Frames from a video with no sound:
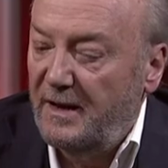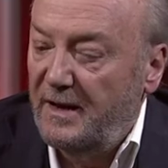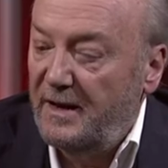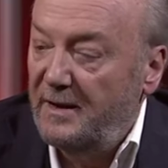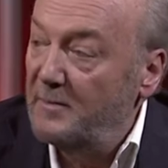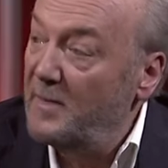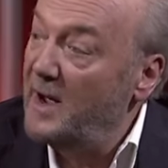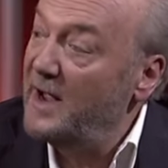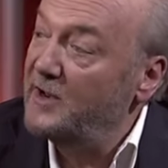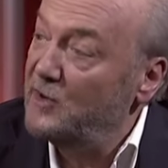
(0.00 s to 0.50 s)

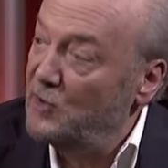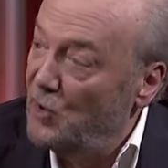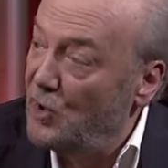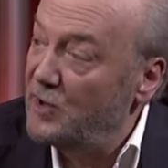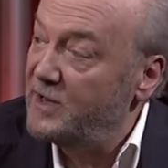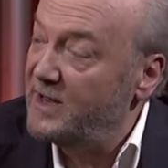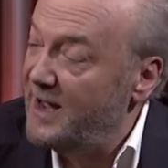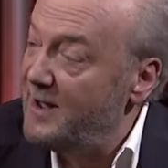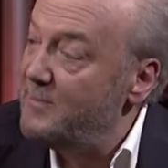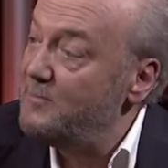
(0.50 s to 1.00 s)
It might
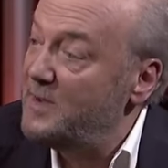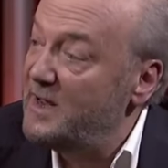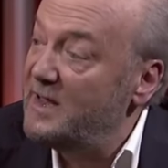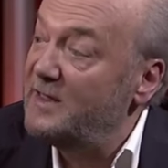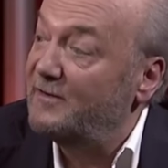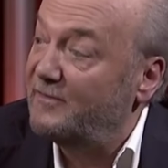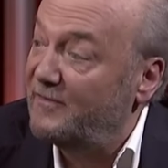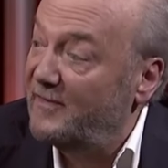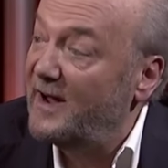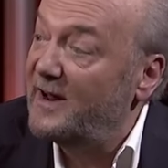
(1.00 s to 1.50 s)
not yet be
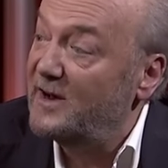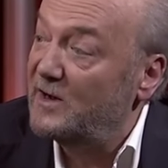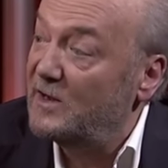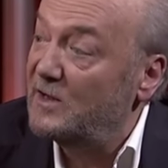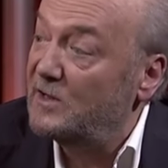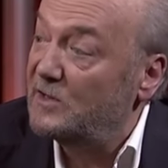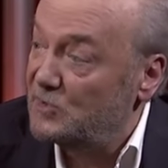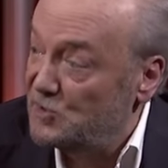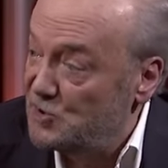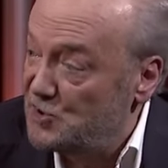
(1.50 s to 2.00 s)
the
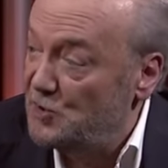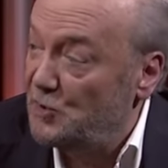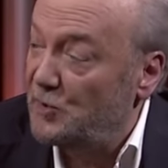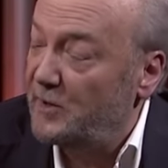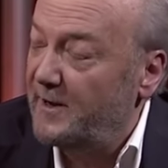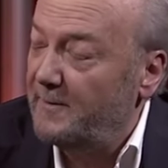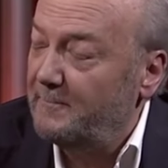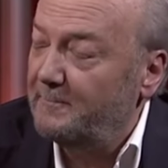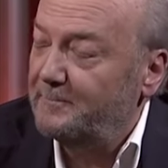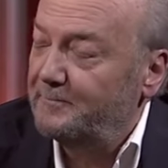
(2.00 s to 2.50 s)
final story.